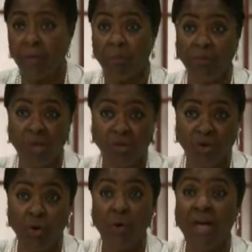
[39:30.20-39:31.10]
But they
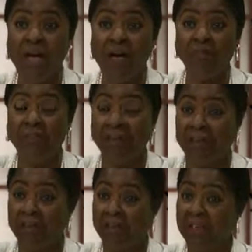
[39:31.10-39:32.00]
do have
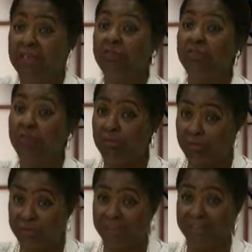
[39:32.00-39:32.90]

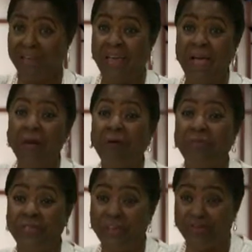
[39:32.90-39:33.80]
issues,
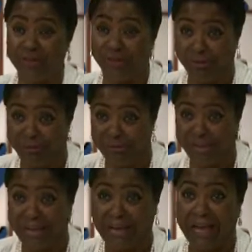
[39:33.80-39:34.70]
health issues,
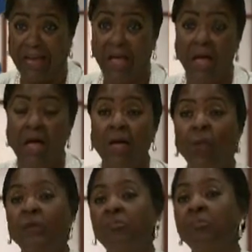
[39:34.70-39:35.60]

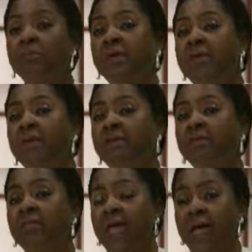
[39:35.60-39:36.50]
which means
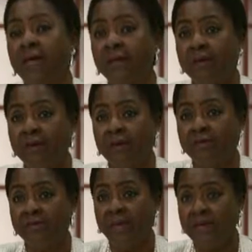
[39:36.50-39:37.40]
that
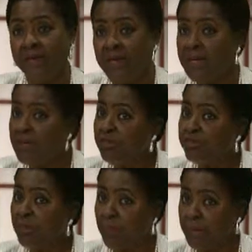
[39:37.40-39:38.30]
they need
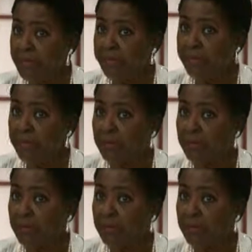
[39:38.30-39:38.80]
insurance,